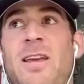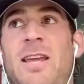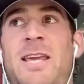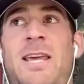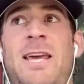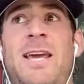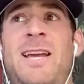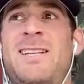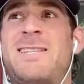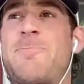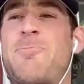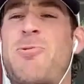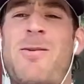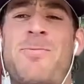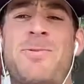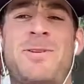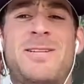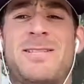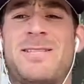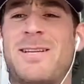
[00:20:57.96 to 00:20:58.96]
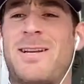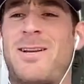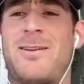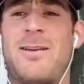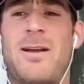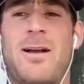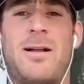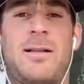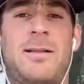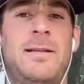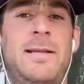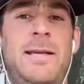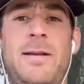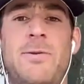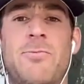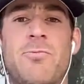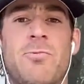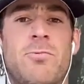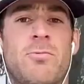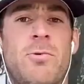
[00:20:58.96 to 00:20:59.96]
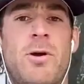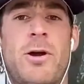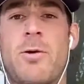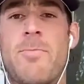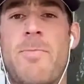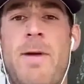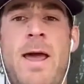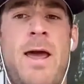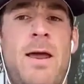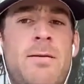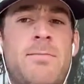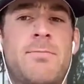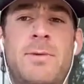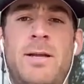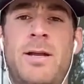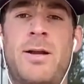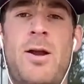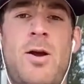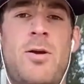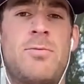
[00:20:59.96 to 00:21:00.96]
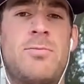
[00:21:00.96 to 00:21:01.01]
kids, probably just a clean runner man, you know,